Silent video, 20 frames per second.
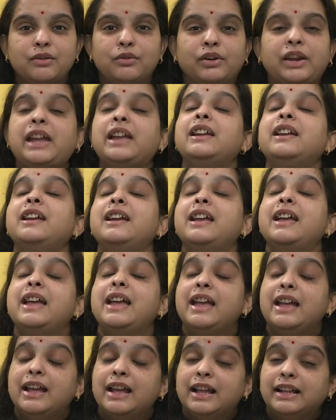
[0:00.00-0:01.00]
Okay,
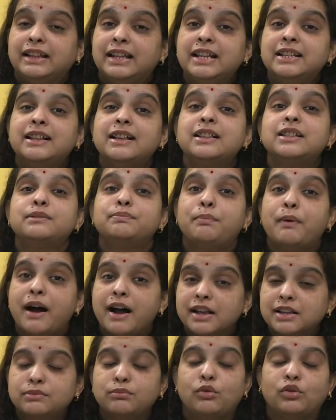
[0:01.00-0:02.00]
these are
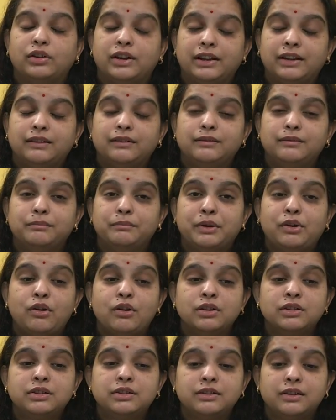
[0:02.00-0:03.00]
spasmodic
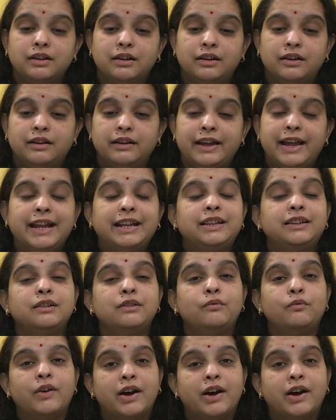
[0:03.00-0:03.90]
because at